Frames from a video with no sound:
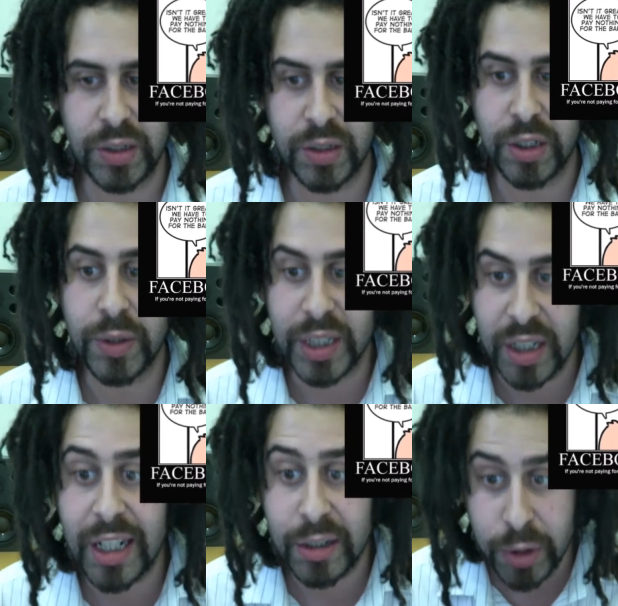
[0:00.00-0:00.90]
doing the
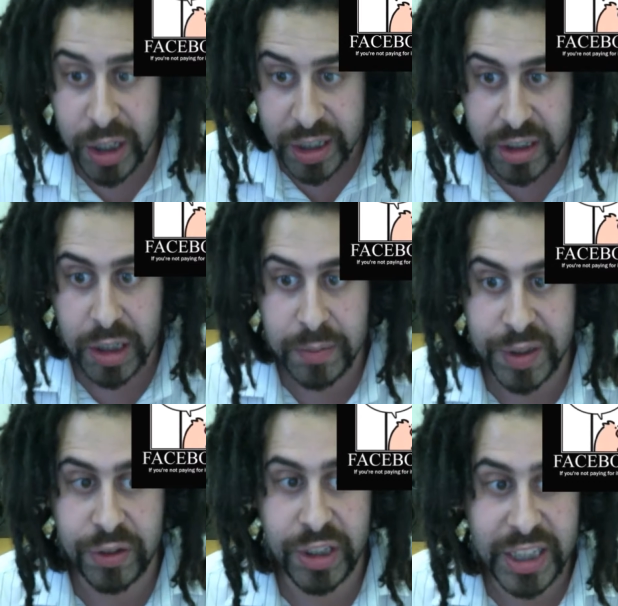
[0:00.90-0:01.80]
legwork in terms
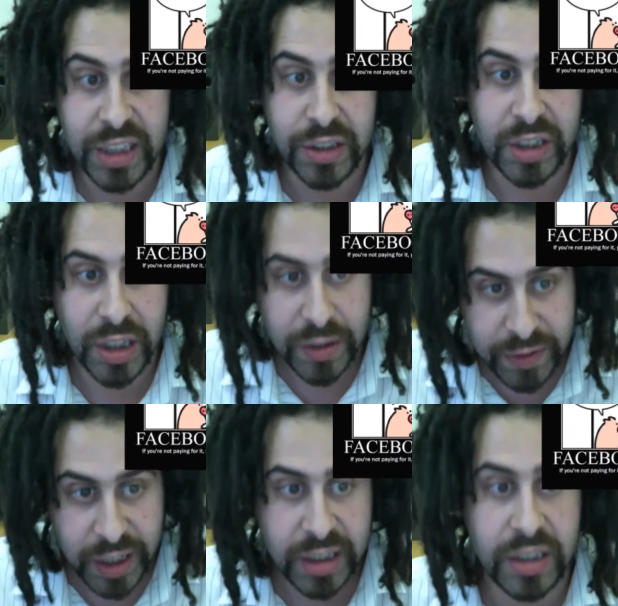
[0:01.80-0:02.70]
of creating
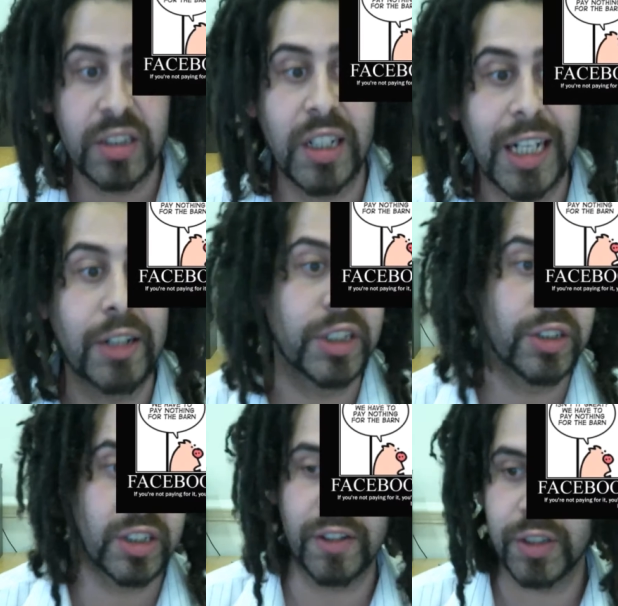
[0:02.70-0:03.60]
yourself and allowing
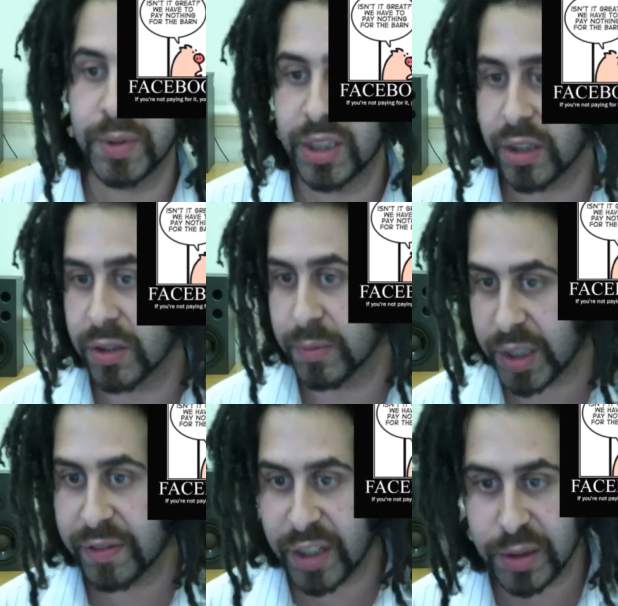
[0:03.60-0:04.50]
yourself to be sold
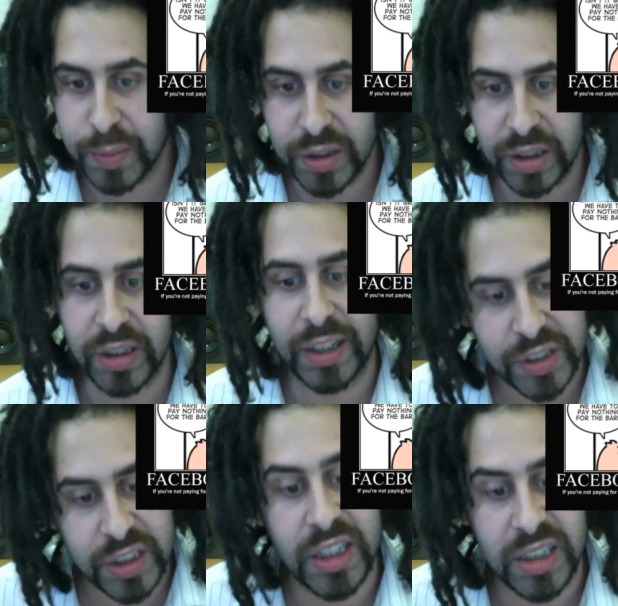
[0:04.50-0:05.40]
by Facebook to
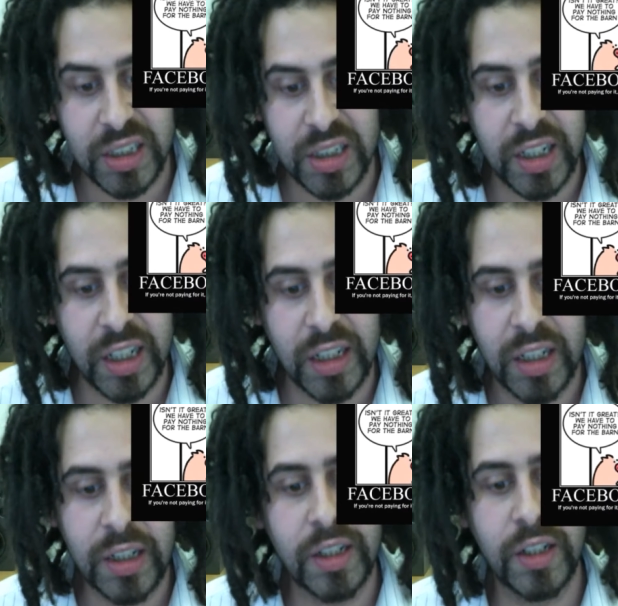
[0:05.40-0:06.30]
advertisers and that.
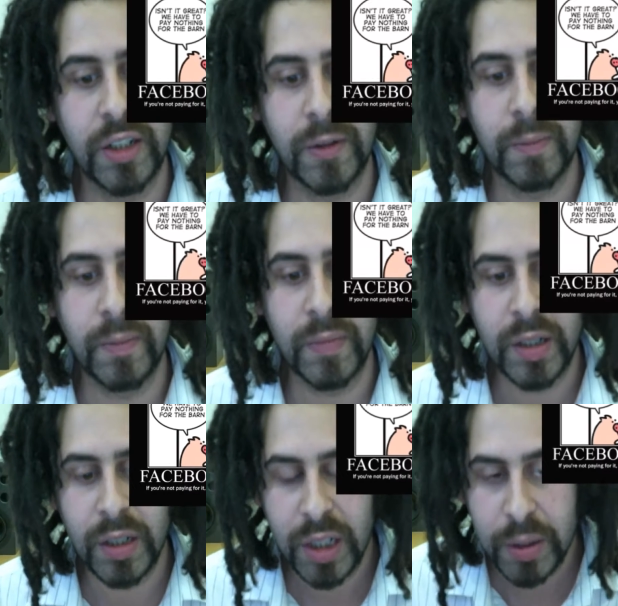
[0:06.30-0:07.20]

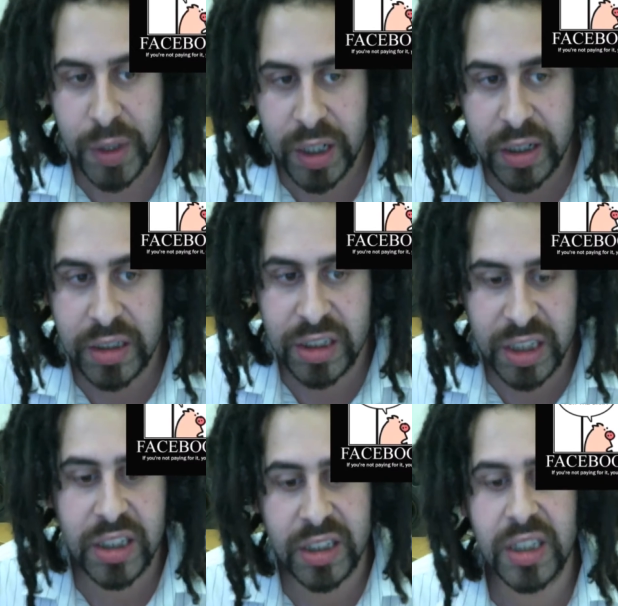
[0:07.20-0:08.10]
But I think to
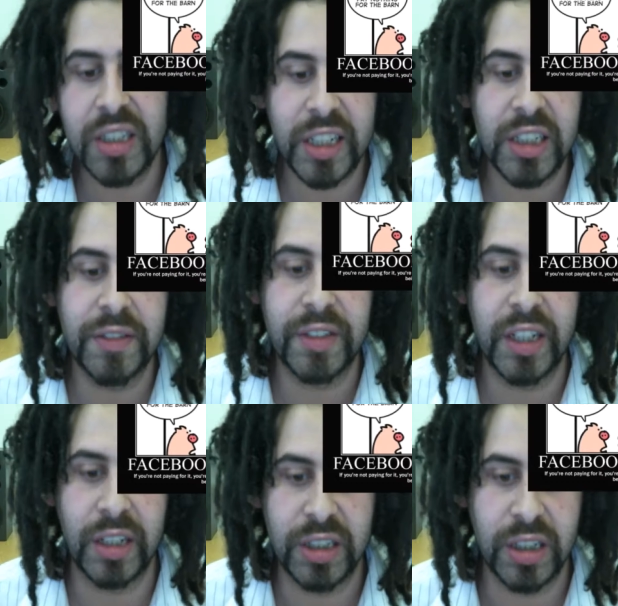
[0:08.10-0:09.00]
see this as a negative
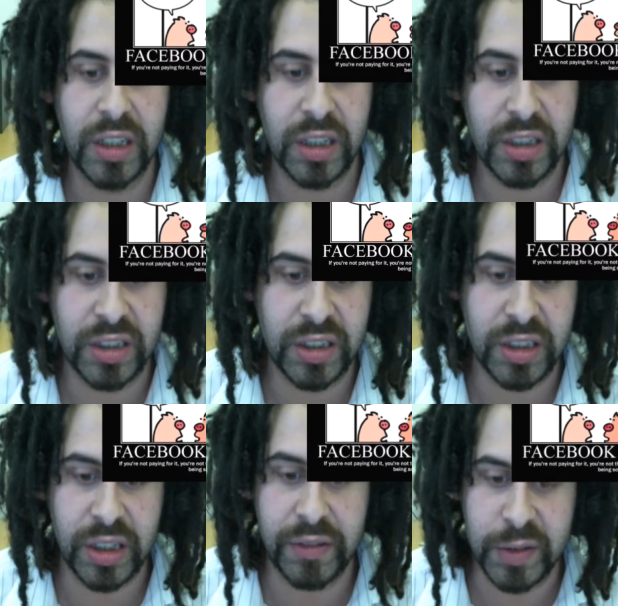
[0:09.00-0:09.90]
thing is a kind of a